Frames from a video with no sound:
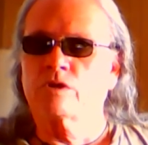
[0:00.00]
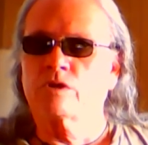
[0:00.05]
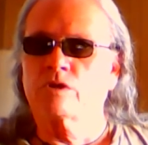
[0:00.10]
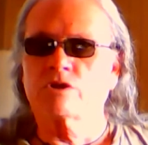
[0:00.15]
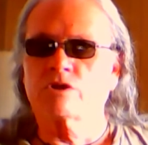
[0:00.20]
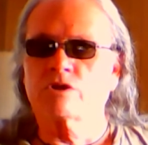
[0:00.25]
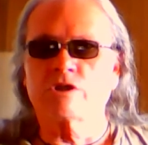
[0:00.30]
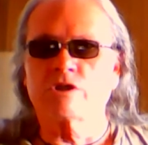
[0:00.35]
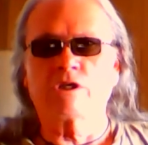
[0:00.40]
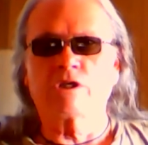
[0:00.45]

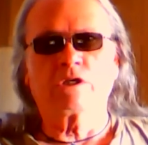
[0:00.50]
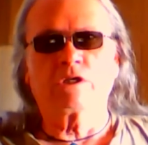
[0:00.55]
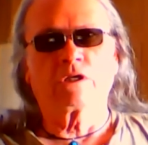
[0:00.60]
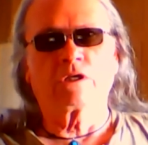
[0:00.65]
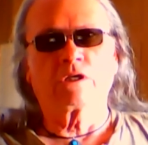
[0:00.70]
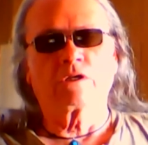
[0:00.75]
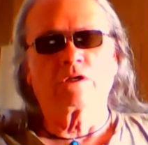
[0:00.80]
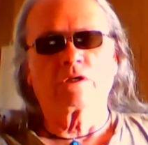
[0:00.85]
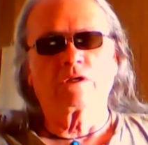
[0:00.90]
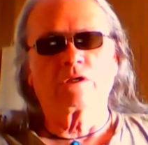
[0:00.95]
seen
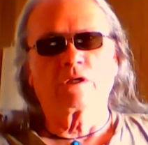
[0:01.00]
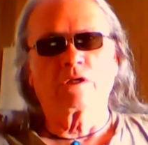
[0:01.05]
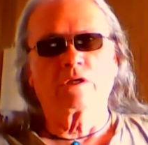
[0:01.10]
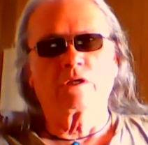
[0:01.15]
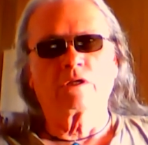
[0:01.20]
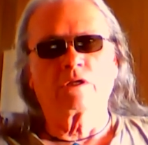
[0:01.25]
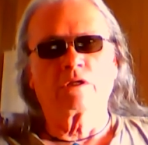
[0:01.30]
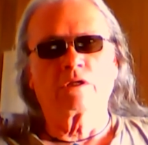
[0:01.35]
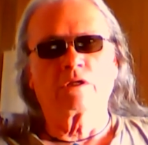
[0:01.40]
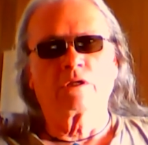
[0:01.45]

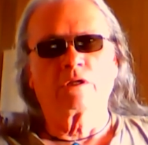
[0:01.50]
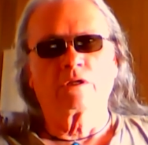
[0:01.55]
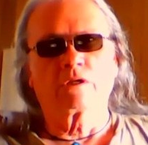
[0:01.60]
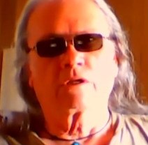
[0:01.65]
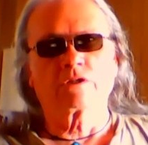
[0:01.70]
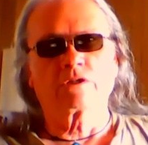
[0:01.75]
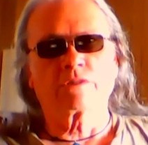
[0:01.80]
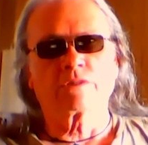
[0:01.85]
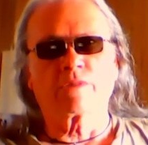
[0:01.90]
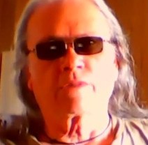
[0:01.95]

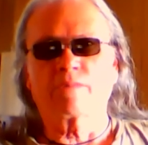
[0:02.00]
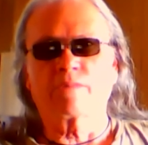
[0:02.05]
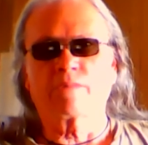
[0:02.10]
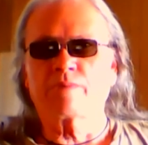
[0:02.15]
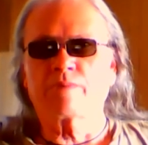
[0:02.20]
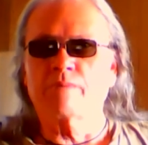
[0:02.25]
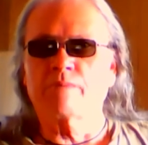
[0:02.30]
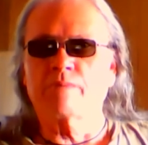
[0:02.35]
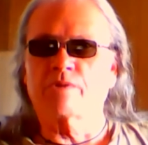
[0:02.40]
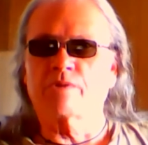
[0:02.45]
some of the
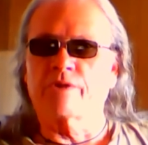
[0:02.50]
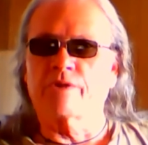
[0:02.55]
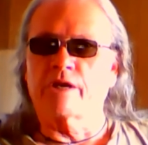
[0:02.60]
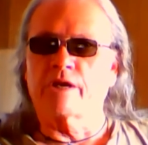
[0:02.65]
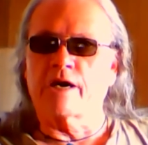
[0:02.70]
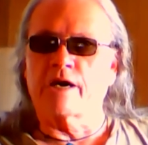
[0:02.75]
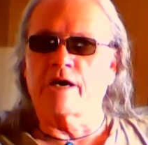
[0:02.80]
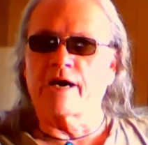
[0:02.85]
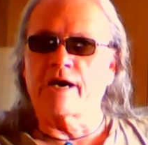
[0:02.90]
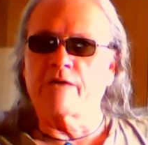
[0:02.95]
people that
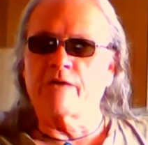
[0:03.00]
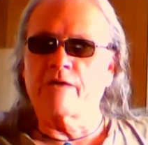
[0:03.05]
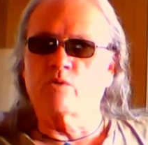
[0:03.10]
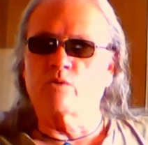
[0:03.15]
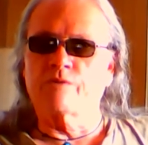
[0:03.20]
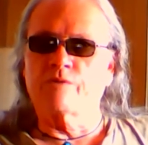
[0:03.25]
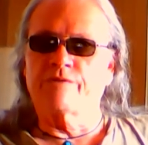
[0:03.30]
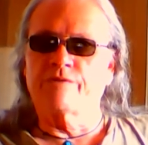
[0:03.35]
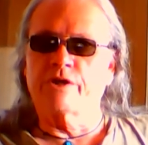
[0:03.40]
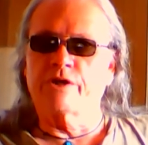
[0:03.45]
I
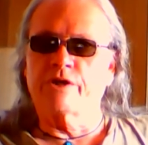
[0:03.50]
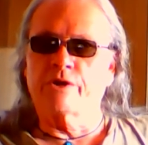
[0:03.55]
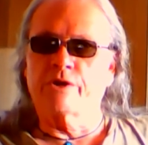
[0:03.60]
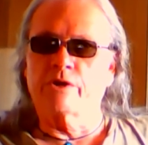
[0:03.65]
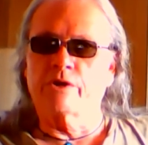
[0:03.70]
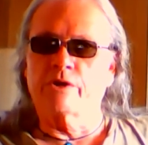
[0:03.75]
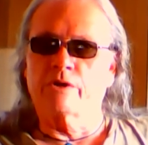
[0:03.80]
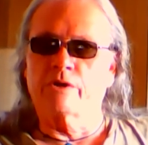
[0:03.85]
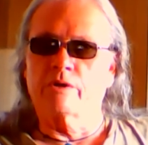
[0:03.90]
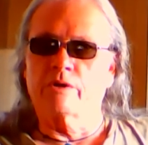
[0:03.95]

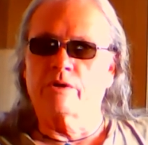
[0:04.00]
revere,